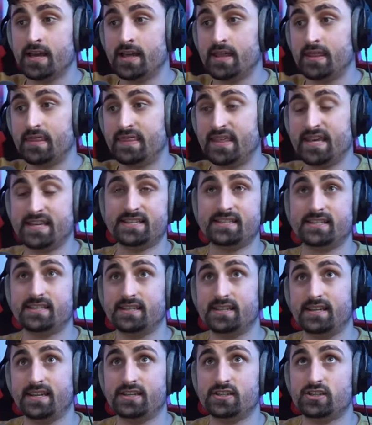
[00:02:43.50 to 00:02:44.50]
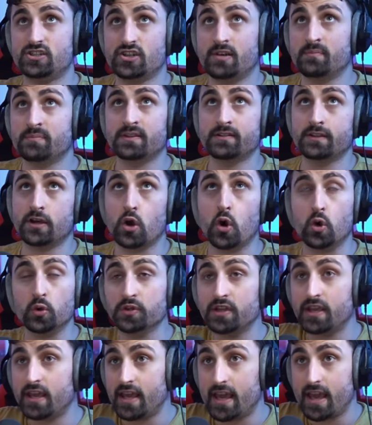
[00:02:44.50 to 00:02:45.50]
this is something that
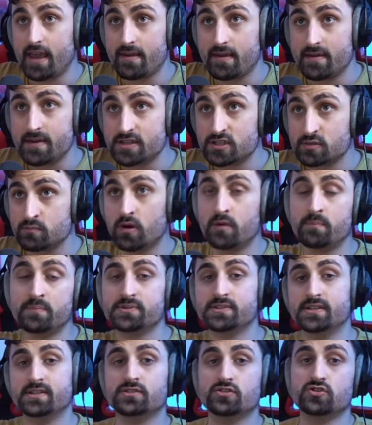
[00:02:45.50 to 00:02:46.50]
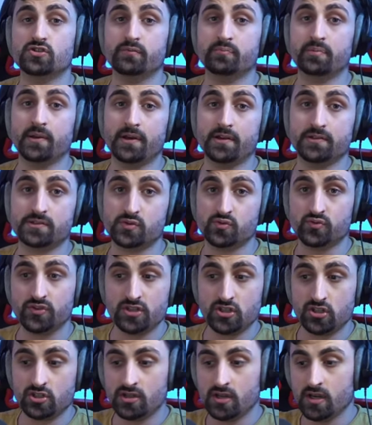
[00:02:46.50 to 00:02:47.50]
only a small percentage of players
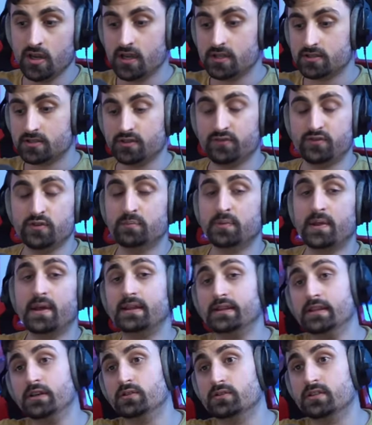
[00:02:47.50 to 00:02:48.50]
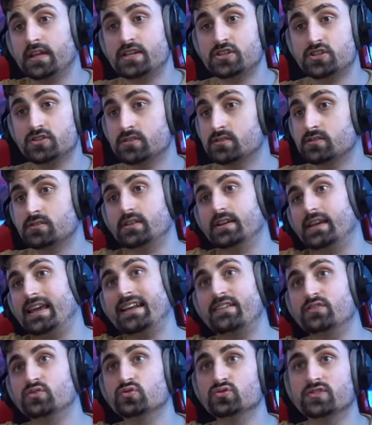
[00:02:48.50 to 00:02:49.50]
reach. So if you played League of Legends, like
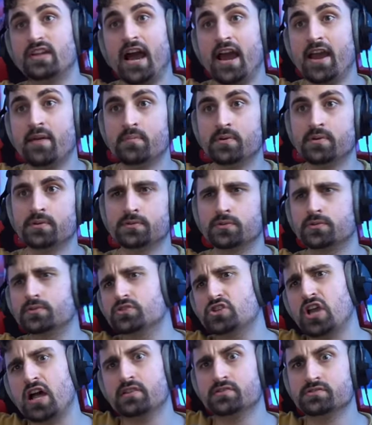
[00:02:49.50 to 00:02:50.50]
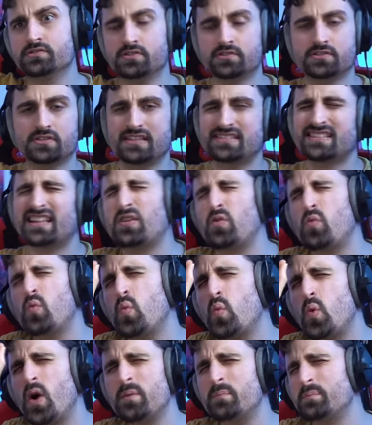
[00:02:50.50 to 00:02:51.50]
getting to Diamond or Challengers, that's like
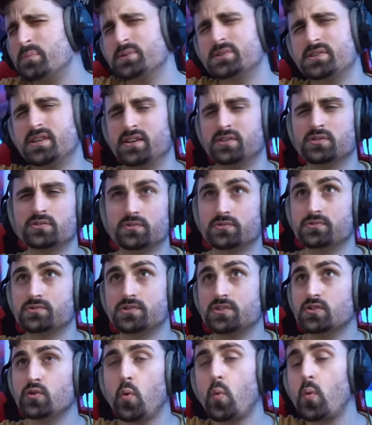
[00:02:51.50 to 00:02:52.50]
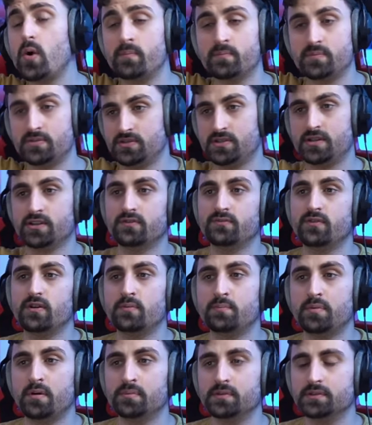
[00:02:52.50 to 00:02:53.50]
1% or 0.1% of
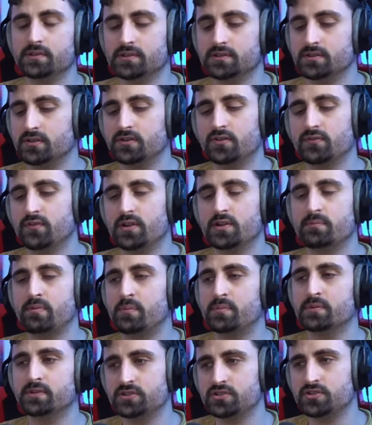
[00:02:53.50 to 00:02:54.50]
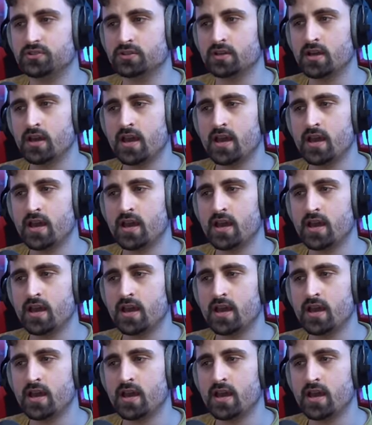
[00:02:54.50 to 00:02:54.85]
all of all the population.